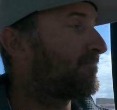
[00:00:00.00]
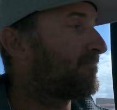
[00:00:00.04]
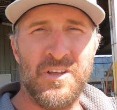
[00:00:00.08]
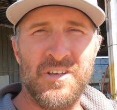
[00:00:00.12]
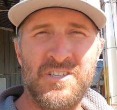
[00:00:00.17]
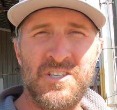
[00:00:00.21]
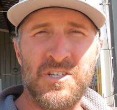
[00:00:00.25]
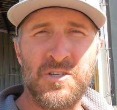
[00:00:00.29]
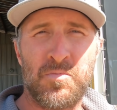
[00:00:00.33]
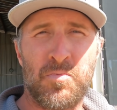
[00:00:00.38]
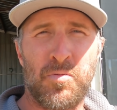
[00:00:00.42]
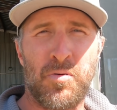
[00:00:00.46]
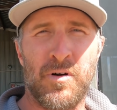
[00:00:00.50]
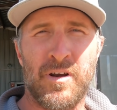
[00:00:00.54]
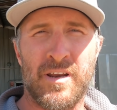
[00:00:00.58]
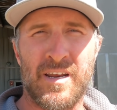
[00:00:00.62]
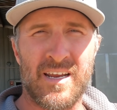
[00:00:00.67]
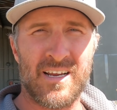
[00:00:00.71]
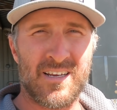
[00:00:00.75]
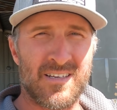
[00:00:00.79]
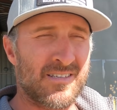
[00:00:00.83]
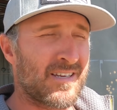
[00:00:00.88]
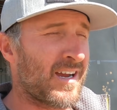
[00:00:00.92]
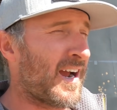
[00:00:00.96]
this is pretty
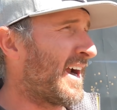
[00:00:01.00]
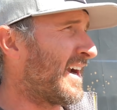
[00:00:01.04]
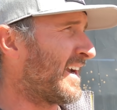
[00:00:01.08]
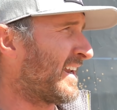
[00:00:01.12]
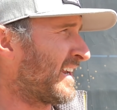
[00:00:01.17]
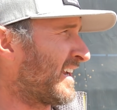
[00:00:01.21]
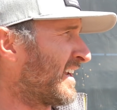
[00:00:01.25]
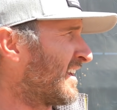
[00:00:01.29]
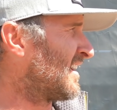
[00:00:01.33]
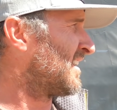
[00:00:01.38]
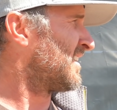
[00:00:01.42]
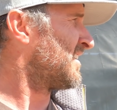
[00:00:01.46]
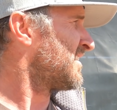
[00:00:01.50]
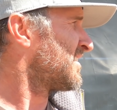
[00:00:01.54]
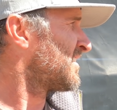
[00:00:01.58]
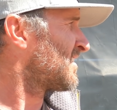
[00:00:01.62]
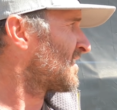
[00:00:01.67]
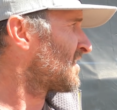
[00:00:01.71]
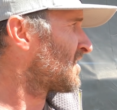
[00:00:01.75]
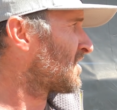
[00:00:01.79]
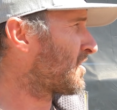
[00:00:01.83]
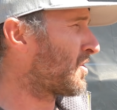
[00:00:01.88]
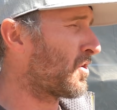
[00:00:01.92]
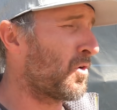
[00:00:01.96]
exciting
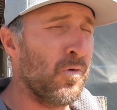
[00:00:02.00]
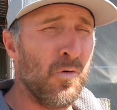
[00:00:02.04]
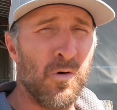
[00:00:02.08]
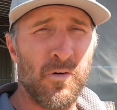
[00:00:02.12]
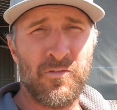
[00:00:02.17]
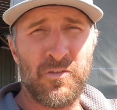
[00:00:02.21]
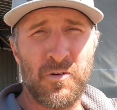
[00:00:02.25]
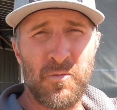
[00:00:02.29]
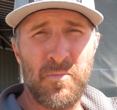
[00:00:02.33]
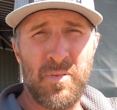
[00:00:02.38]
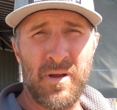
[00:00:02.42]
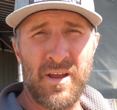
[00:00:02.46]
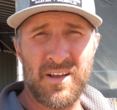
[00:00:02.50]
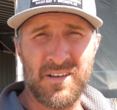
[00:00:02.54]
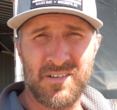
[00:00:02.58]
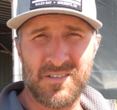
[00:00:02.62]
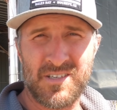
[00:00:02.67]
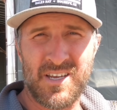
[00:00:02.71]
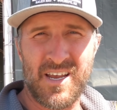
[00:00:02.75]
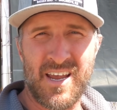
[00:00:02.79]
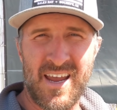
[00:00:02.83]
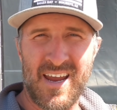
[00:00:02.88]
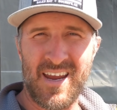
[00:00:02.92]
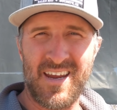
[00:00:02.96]
and cool for
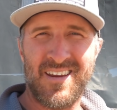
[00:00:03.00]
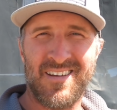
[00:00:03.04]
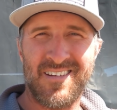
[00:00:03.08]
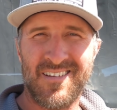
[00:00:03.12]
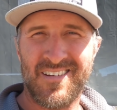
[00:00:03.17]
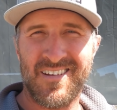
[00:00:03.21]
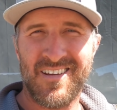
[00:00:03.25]
bales, hey?